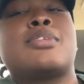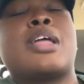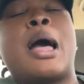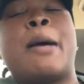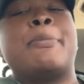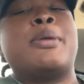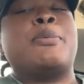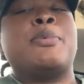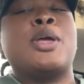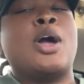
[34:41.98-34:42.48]
I
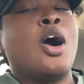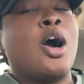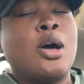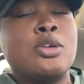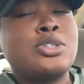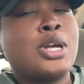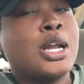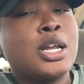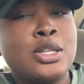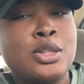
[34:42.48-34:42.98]
mean, we all
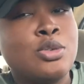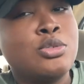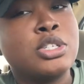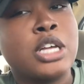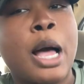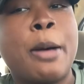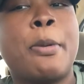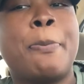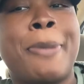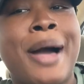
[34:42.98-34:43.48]
trying to lose a
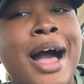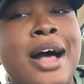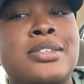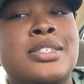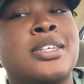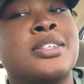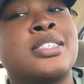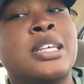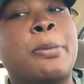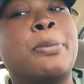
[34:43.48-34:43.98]
couple pounds
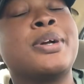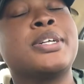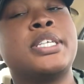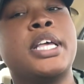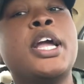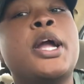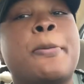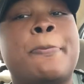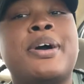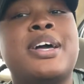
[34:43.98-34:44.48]
because summer is
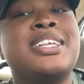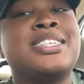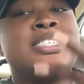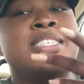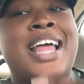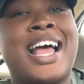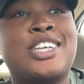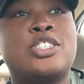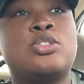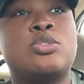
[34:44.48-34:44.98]
here, but it's
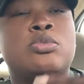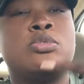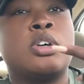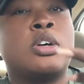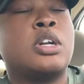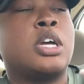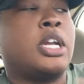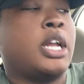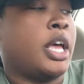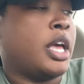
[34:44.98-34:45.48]
National
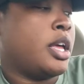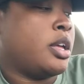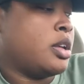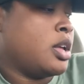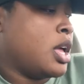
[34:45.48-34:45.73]
Donut Day.